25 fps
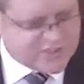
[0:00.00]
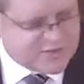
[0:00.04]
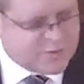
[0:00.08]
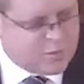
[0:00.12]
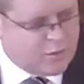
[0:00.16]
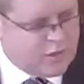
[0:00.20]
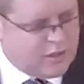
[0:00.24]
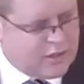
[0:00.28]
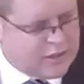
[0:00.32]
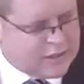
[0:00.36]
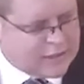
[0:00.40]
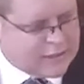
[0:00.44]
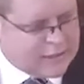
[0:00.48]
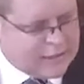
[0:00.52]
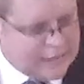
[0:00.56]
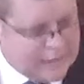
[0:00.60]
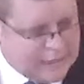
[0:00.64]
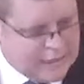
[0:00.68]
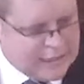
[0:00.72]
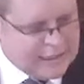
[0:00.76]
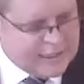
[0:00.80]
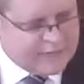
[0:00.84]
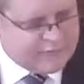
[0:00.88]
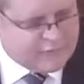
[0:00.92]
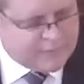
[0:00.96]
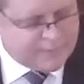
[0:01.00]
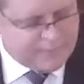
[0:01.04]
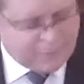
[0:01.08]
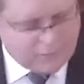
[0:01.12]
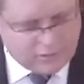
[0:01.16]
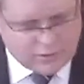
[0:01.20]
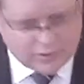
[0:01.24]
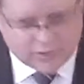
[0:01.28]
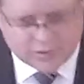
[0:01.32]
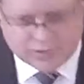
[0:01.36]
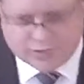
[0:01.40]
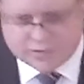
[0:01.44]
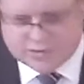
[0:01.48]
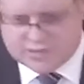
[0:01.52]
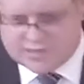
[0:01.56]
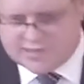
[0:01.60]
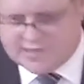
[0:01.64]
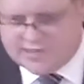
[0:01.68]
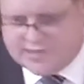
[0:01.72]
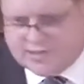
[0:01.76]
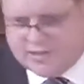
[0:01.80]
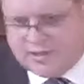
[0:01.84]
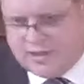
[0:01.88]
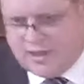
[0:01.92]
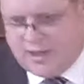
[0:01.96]
word clearly
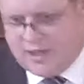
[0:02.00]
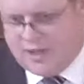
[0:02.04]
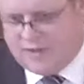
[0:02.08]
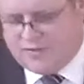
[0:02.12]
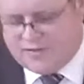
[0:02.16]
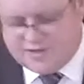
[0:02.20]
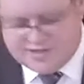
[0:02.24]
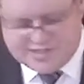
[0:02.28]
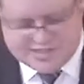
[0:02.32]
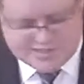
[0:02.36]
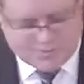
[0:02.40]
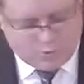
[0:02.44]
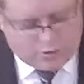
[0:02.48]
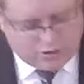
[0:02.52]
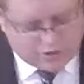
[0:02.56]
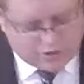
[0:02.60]
reports. This is what